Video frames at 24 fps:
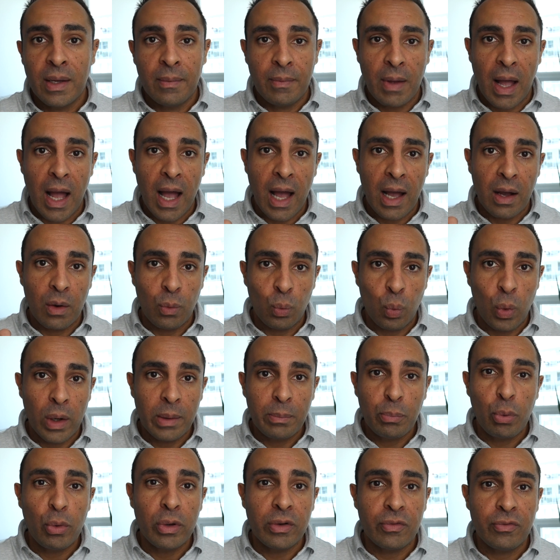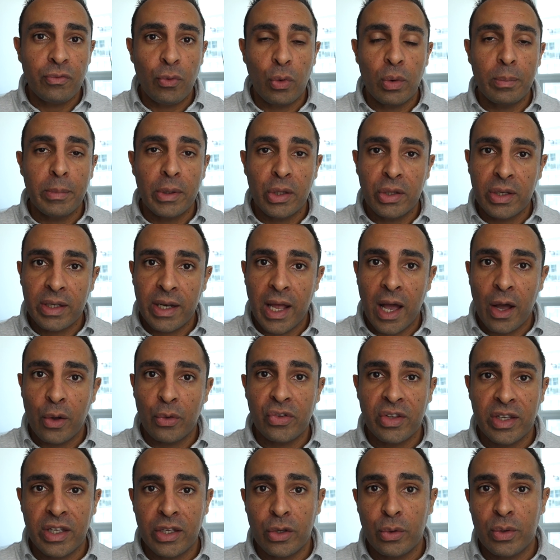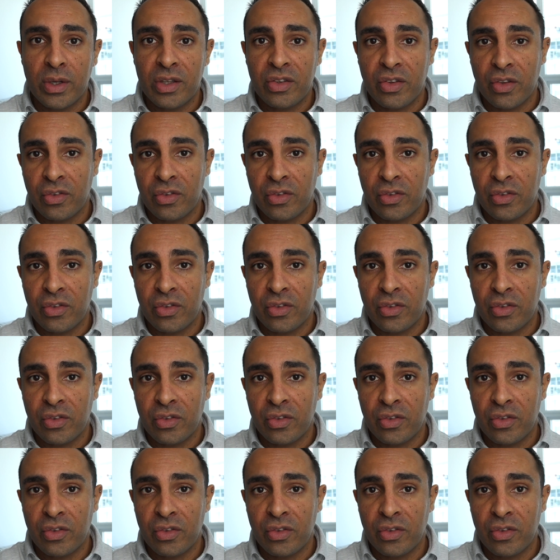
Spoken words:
1.4 million housing units